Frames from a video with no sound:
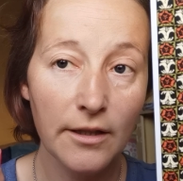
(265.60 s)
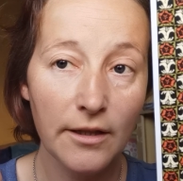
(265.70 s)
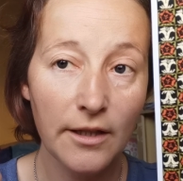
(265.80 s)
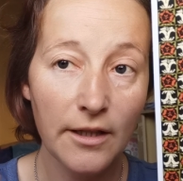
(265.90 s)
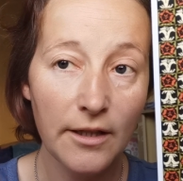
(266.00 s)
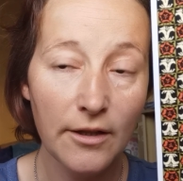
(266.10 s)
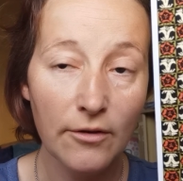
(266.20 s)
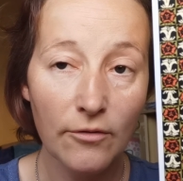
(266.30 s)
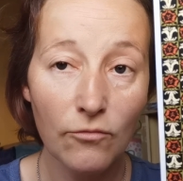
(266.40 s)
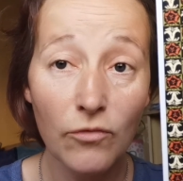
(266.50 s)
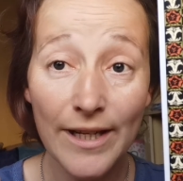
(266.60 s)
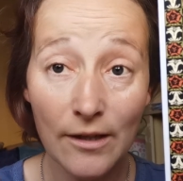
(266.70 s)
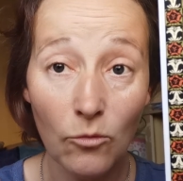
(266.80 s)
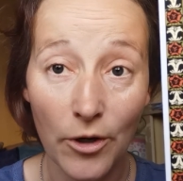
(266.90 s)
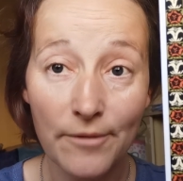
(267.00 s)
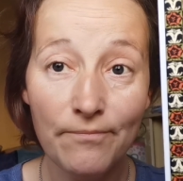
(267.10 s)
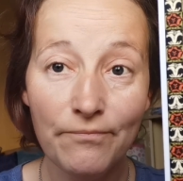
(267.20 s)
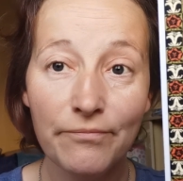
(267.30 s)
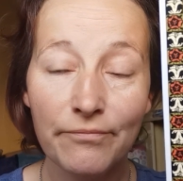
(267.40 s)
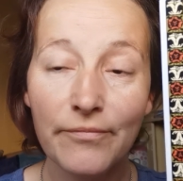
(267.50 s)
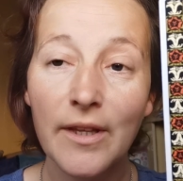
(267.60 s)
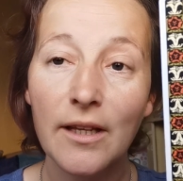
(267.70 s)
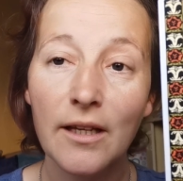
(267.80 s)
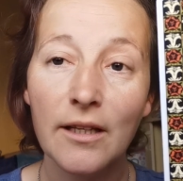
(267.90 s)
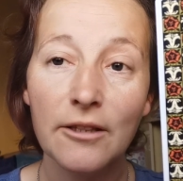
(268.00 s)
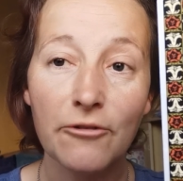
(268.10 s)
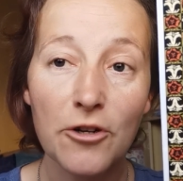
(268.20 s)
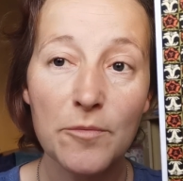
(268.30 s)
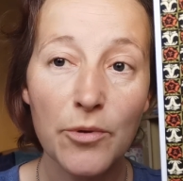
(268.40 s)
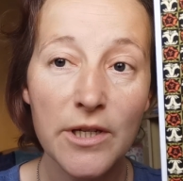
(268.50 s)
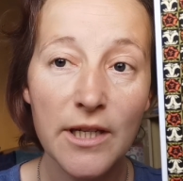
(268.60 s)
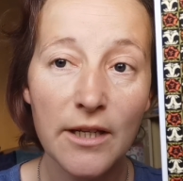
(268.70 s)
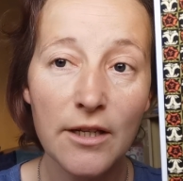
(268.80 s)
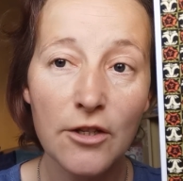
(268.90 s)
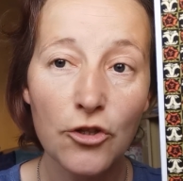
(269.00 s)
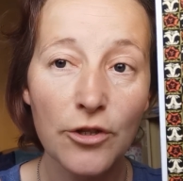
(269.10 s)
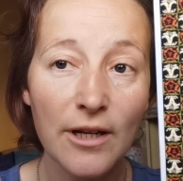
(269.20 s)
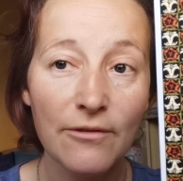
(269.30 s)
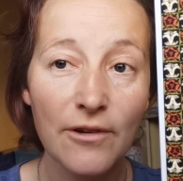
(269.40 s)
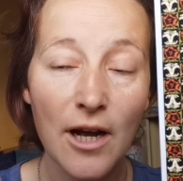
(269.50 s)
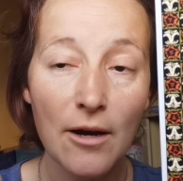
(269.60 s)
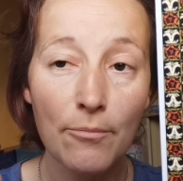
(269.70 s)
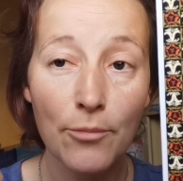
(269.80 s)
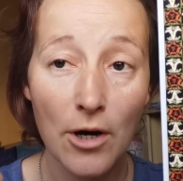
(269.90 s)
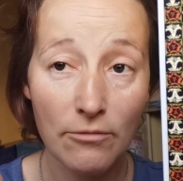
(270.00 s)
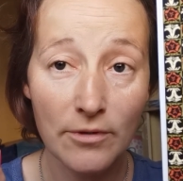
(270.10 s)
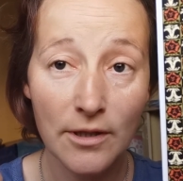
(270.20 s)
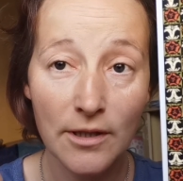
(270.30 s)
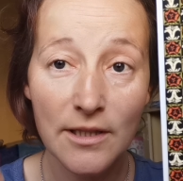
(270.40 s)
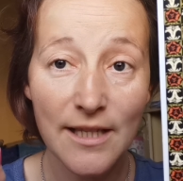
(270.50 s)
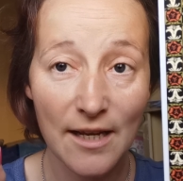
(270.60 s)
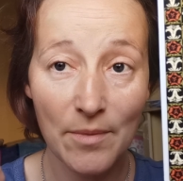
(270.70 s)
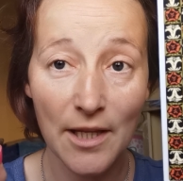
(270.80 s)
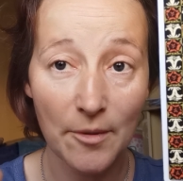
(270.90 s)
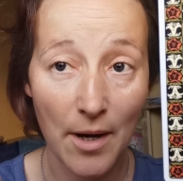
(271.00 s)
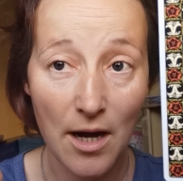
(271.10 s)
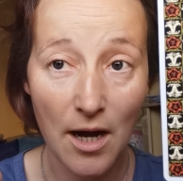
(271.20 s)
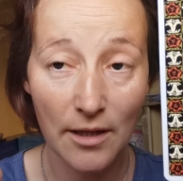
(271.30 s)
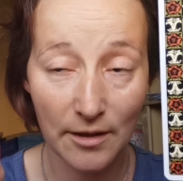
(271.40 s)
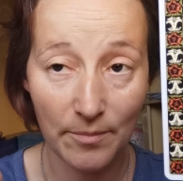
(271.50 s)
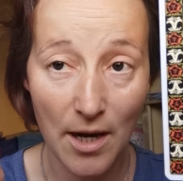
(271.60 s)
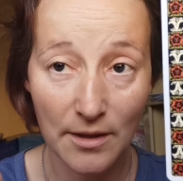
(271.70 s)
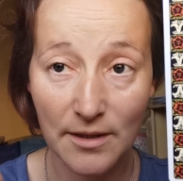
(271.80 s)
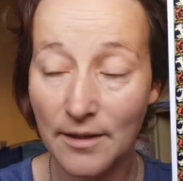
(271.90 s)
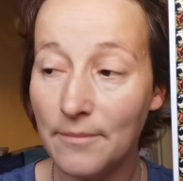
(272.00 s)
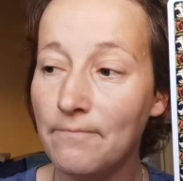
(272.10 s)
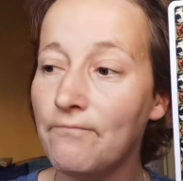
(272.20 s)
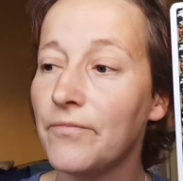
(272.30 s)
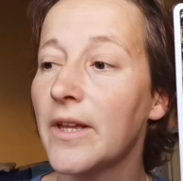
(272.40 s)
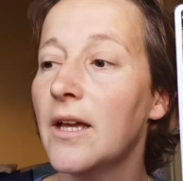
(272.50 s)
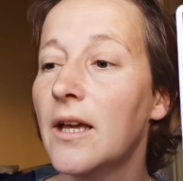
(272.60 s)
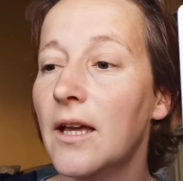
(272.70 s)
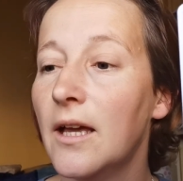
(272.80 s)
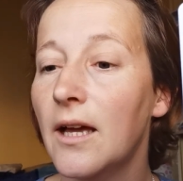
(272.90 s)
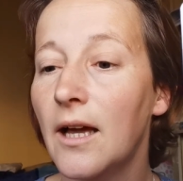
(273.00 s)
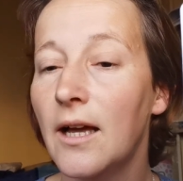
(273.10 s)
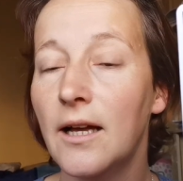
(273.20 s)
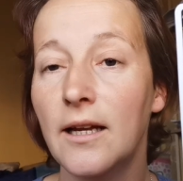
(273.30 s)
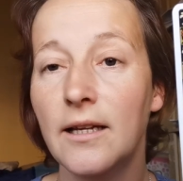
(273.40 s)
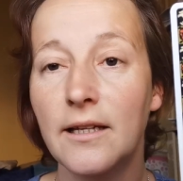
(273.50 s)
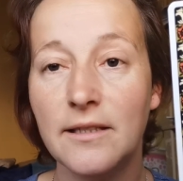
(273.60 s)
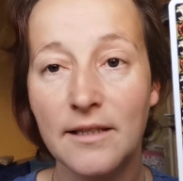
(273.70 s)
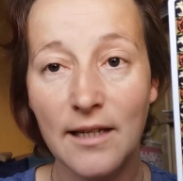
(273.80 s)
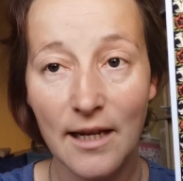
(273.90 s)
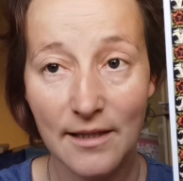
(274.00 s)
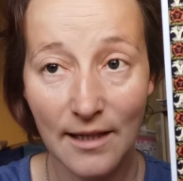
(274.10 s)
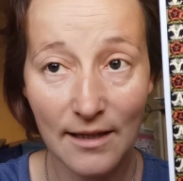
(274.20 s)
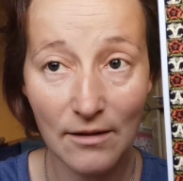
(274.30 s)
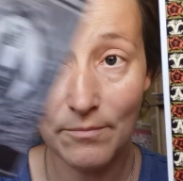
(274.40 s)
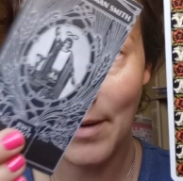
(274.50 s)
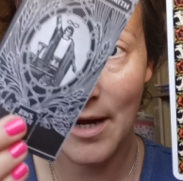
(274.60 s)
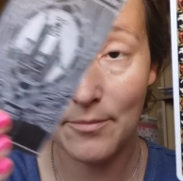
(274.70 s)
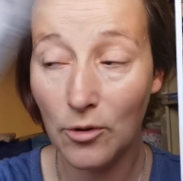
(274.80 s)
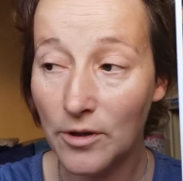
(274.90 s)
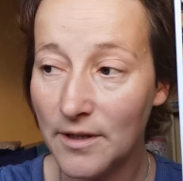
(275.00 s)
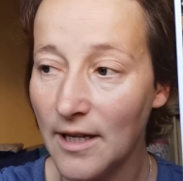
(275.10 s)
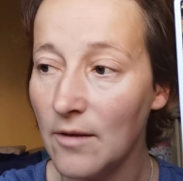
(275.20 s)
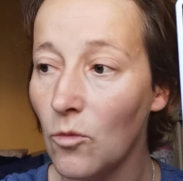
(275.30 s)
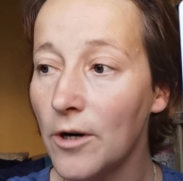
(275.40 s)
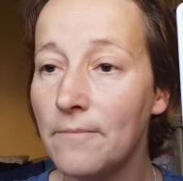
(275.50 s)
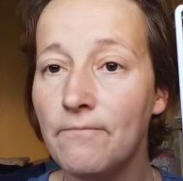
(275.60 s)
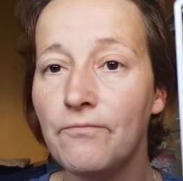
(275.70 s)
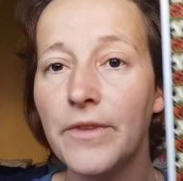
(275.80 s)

the real one, the first printing, should have brown table on the, bo on the box. Uh, it still has the little black book, same one.